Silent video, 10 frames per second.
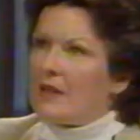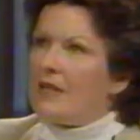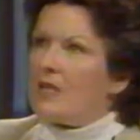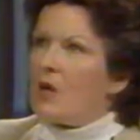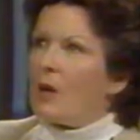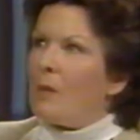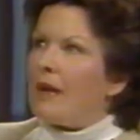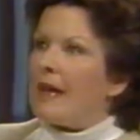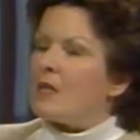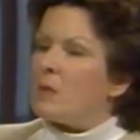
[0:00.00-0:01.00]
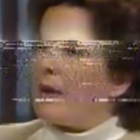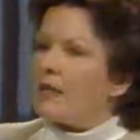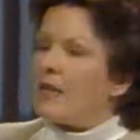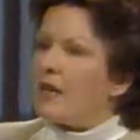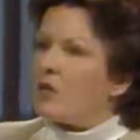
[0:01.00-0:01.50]
Let's talk about
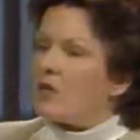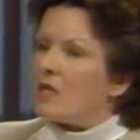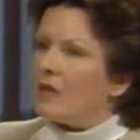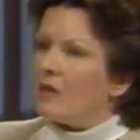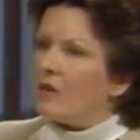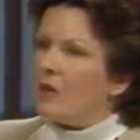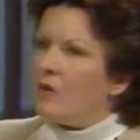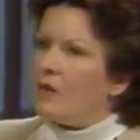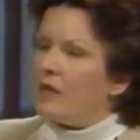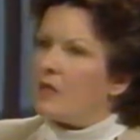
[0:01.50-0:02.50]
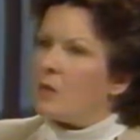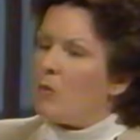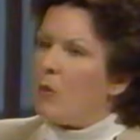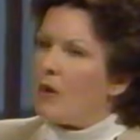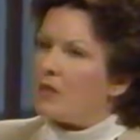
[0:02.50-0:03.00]
expectations. Clearly, you think it's
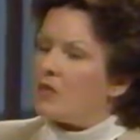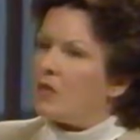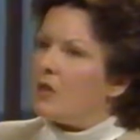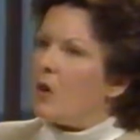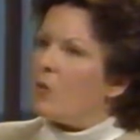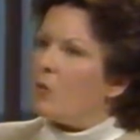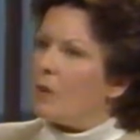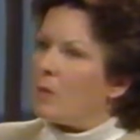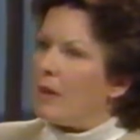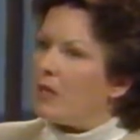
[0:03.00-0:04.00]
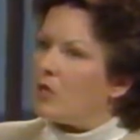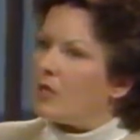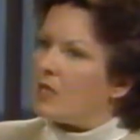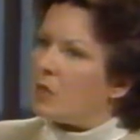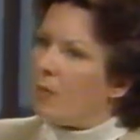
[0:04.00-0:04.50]
important to know what a
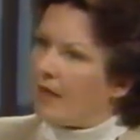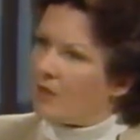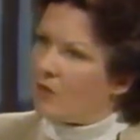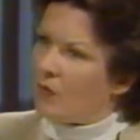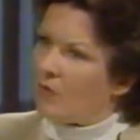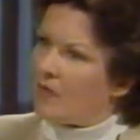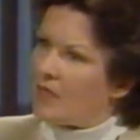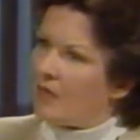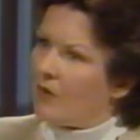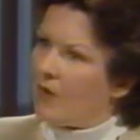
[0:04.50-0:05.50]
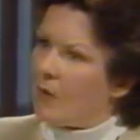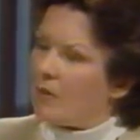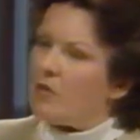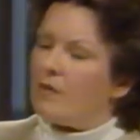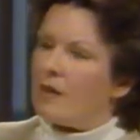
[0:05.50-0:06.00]
patient expects from physical
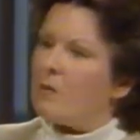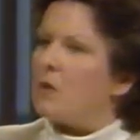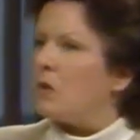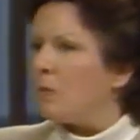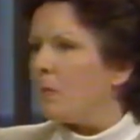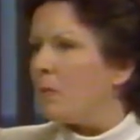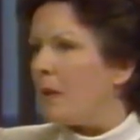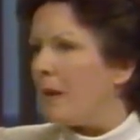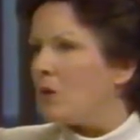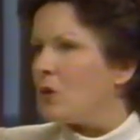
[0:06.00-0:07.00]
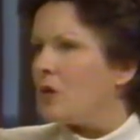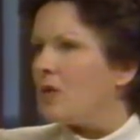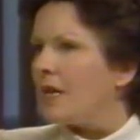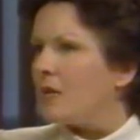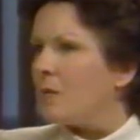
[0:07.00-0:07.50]
therapy. Do you find that most patients'